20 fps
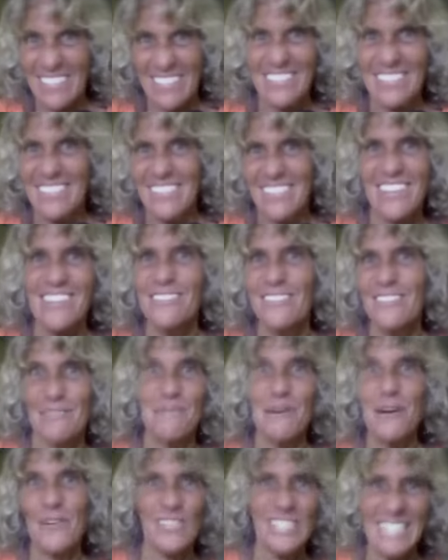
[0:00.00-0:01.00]
us tingle the
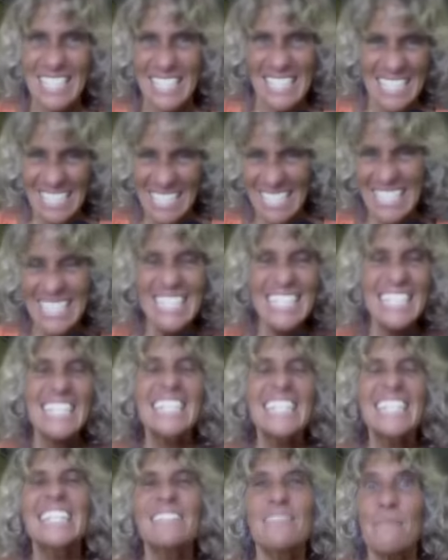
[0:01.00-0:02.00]
most,
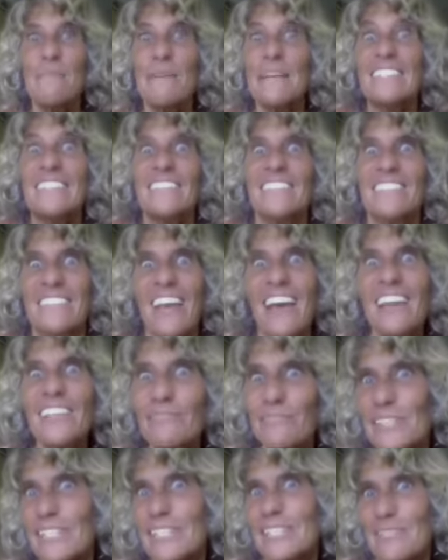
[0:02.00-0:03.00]
that makes us
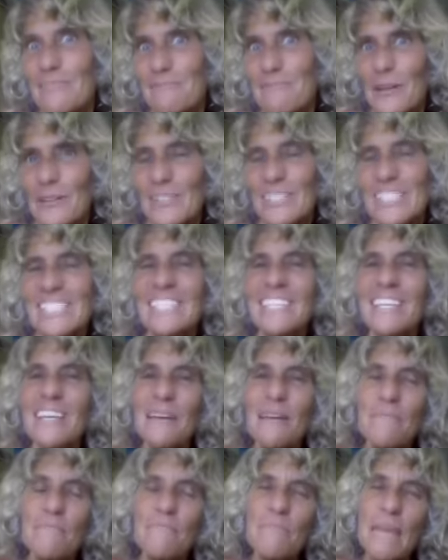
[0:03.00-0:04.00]
salivate the most,
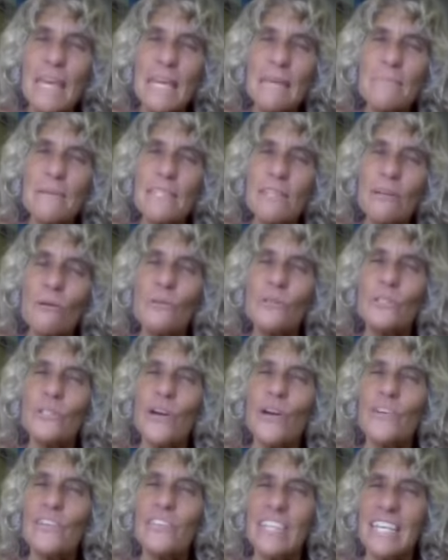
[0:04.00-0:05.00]
maybe those
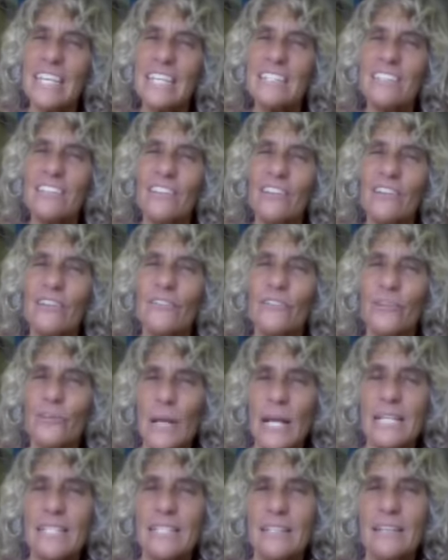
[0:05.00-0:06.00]
are things that are
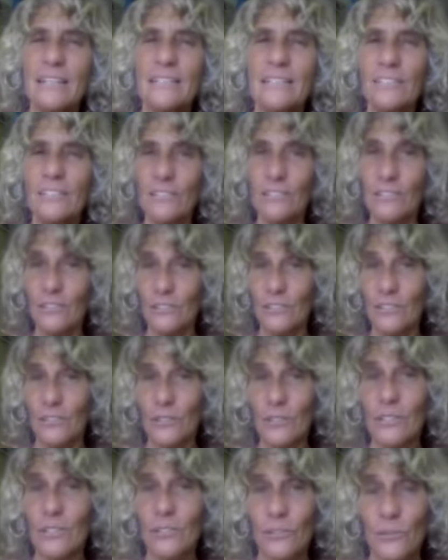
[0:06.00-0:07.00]
directing us
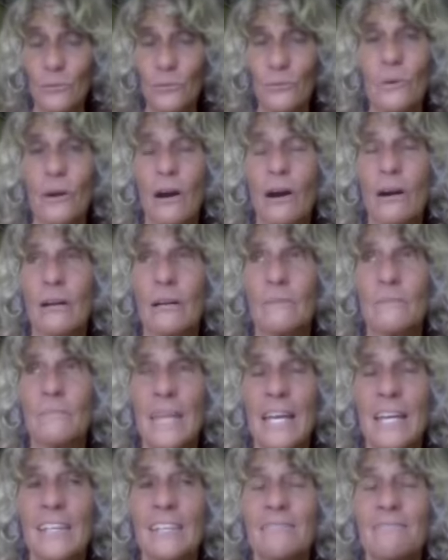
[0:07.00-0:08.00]
t- into um,
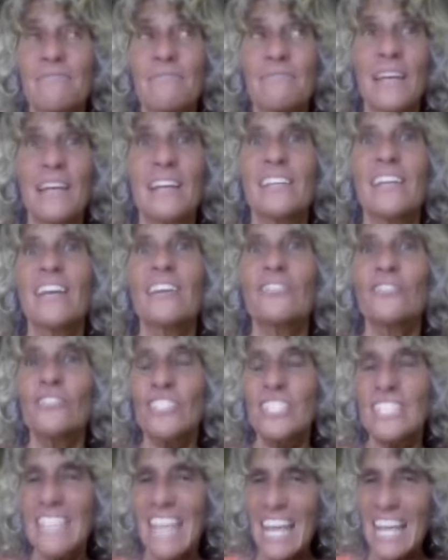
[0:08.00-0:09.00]
um, an
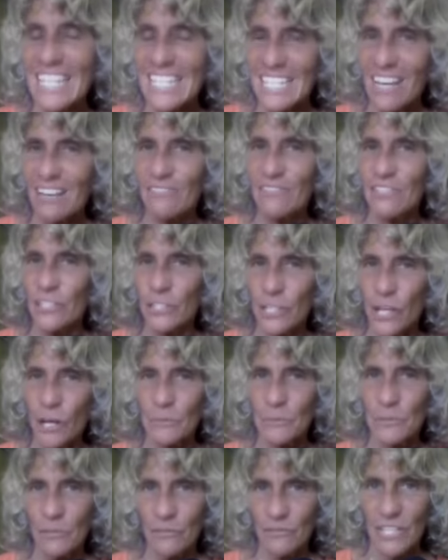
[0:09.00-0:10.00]
understanding of and an
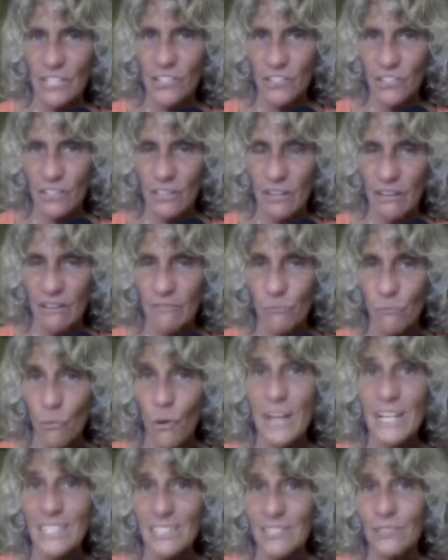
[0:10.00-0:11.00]
observation of
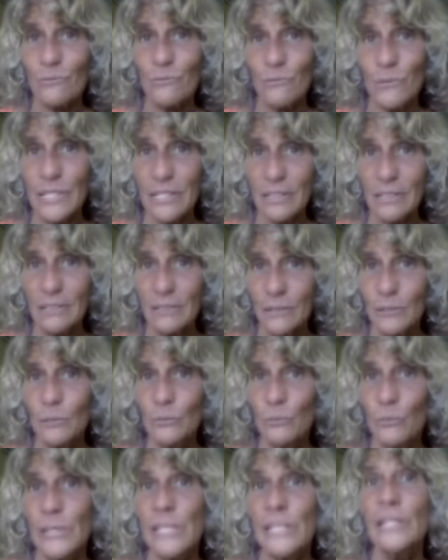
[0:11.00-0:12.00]
what is real, who
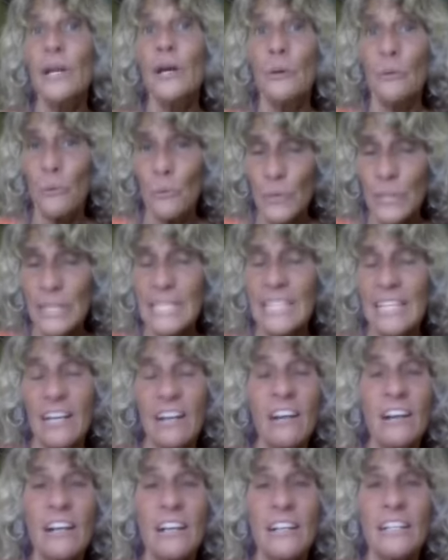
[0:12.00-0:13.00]
we really
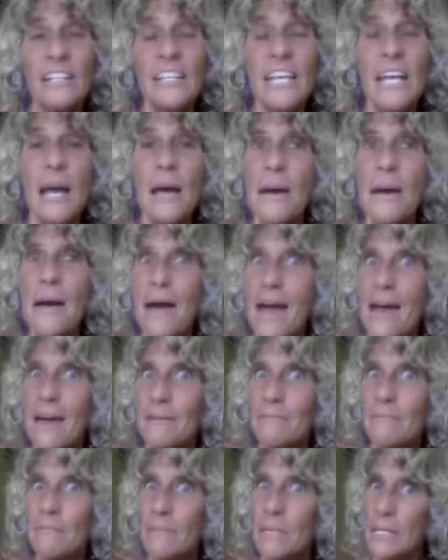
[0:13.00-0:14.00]
are.
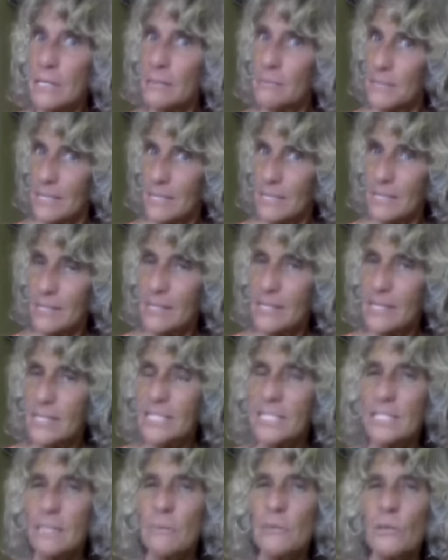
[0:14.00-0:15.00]
And maybe
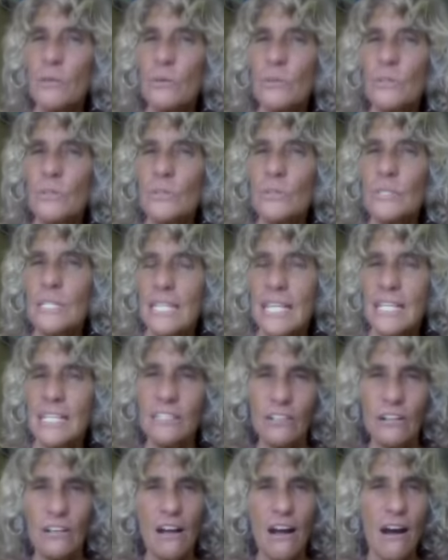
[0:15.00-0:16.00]
some of those
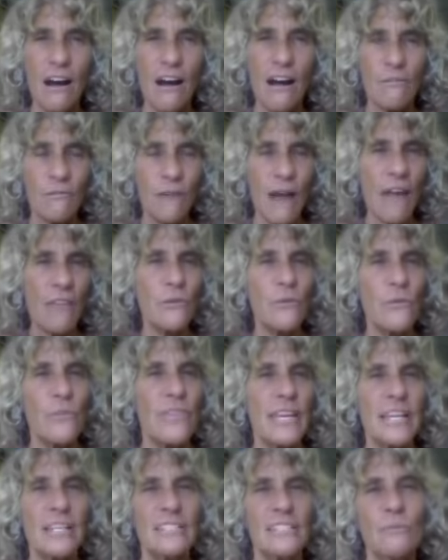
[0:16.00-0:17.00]
things are rather
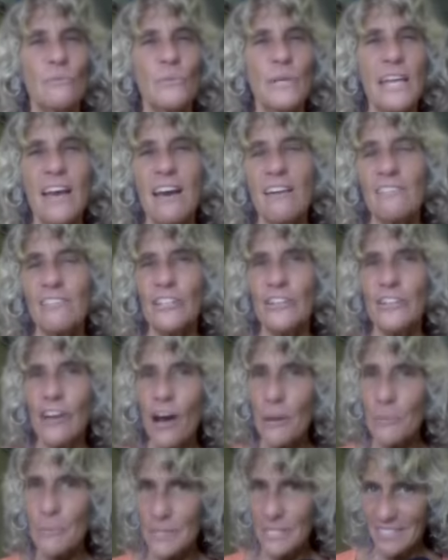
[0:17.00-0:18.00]
things that we have
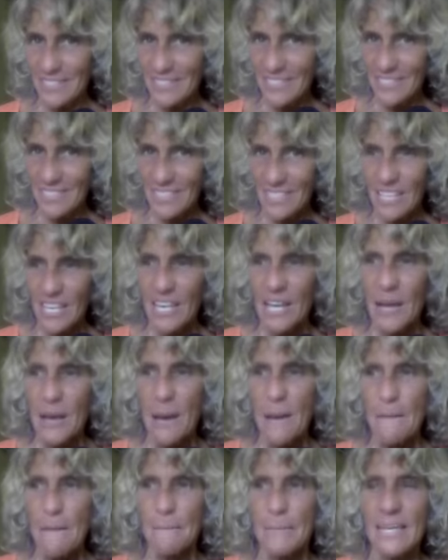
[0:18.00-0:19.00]
adopted
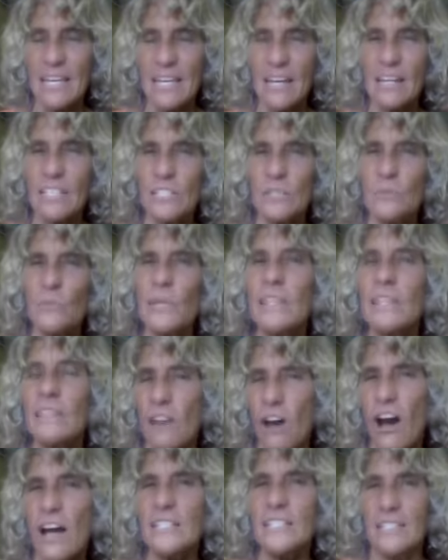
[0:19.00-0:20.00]
because we
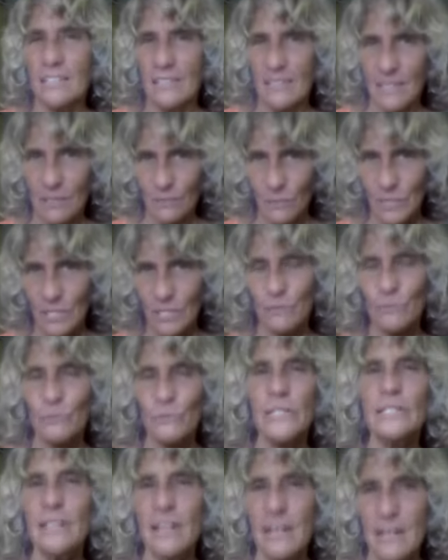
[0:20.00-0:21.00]
thought that was the
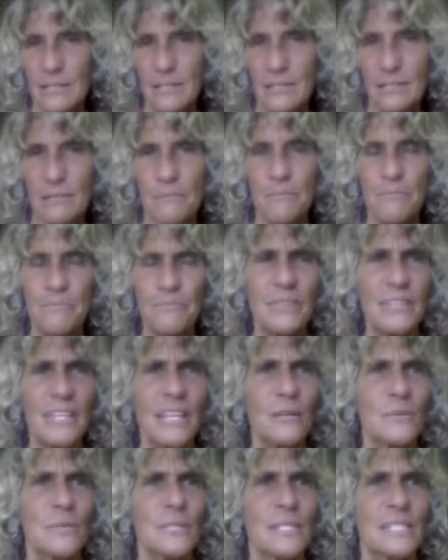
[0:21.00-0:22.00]
real us.
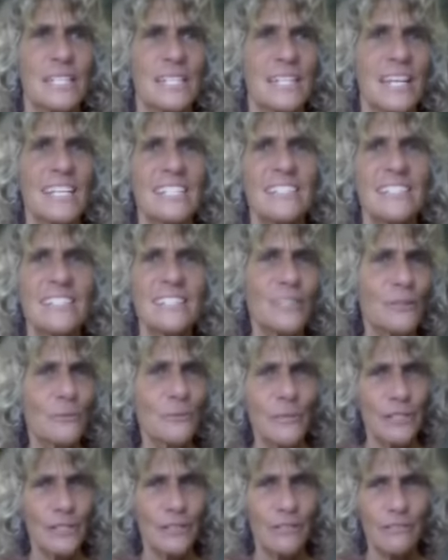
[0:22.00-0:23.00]
There was an idea
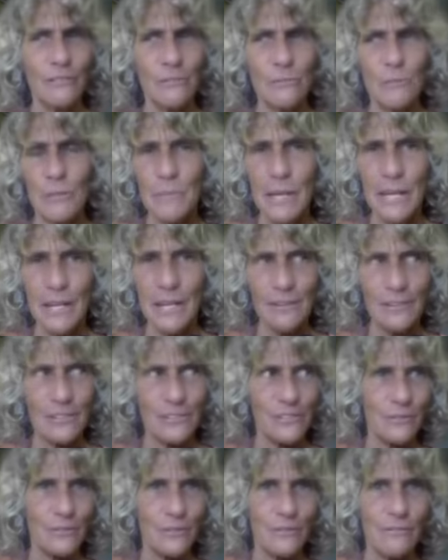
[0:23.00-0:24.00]
that we heard from our
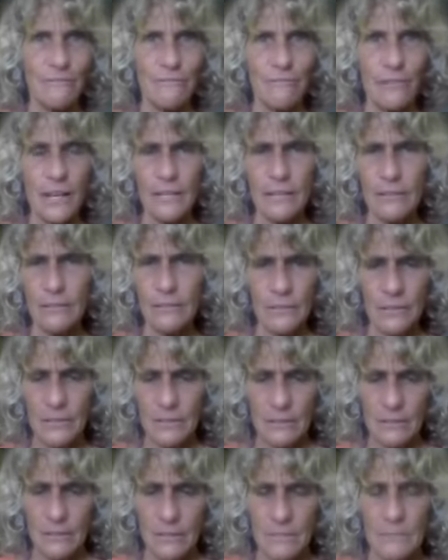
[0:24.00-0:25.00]
parents or a friend or,
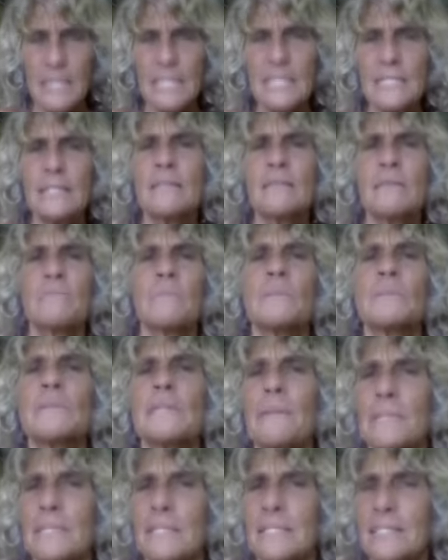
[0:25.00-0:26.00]
or some idea that bubbled
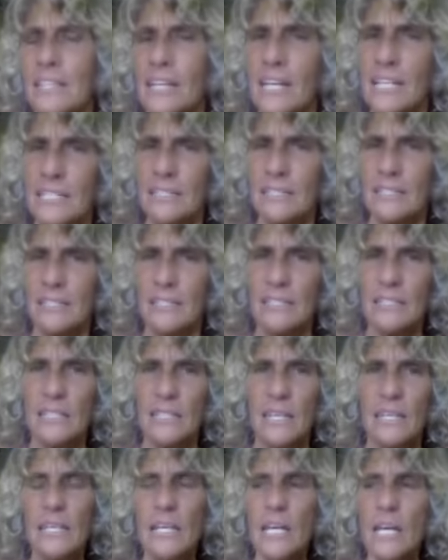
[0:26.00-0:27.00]
up inside us that
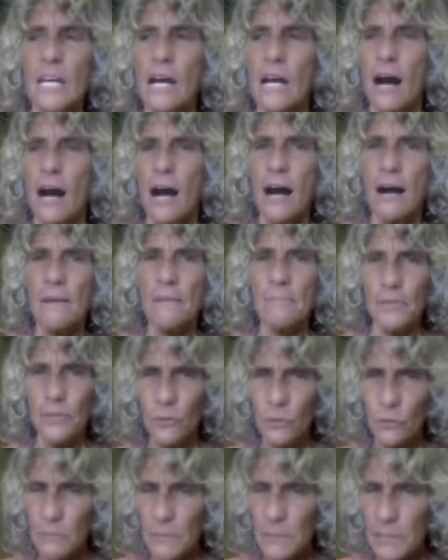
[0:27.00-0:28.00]
said, um,
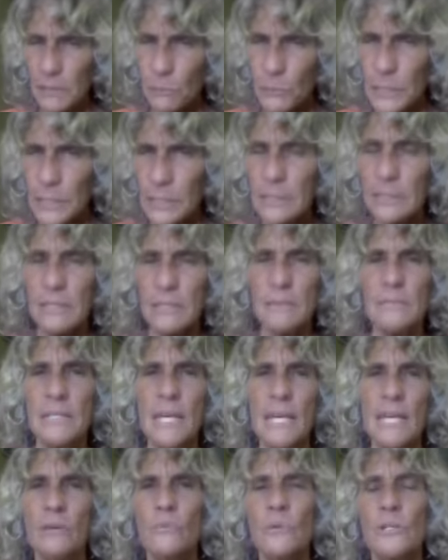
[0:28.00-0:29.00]
You'll be real
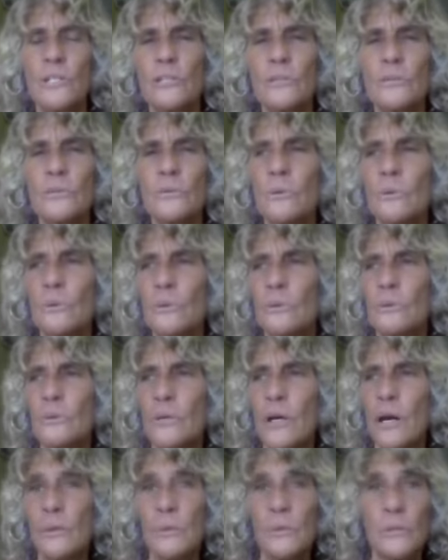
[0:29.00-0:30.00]
someday when you
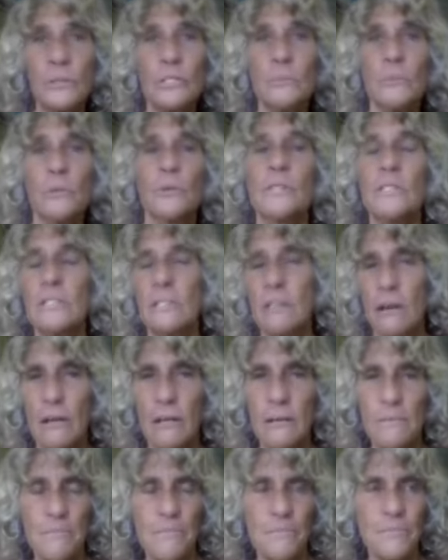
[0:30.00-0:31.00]
own a sports
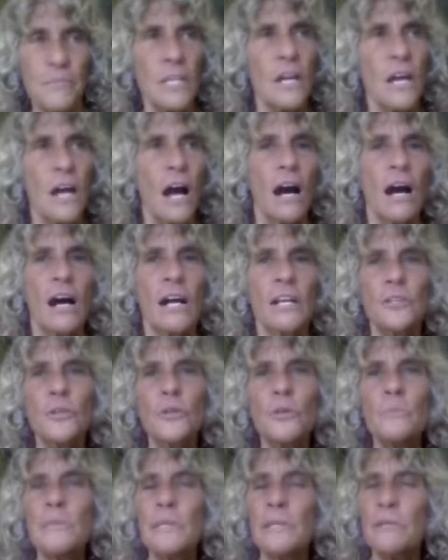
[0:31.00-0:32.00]
car. Uh,
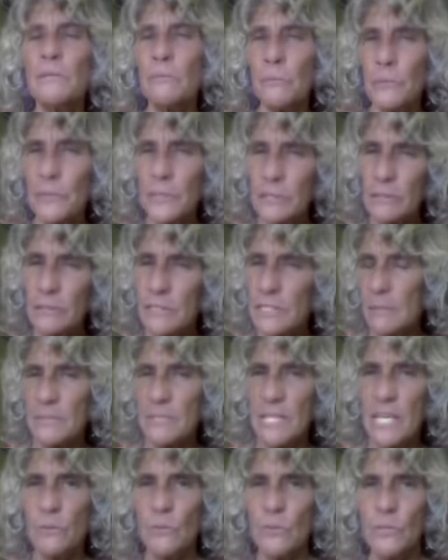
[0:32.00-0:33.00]
you'll be real
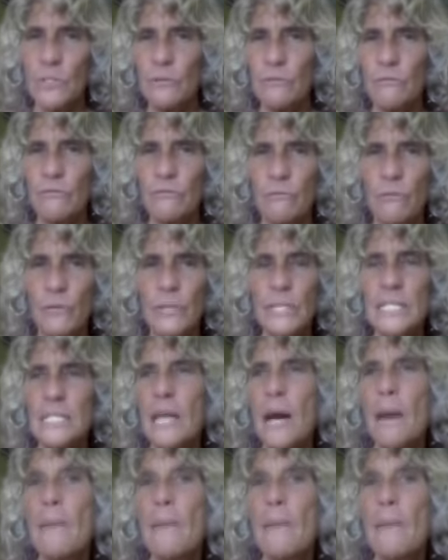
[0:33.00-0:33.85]
someday mm. when hmm. you've written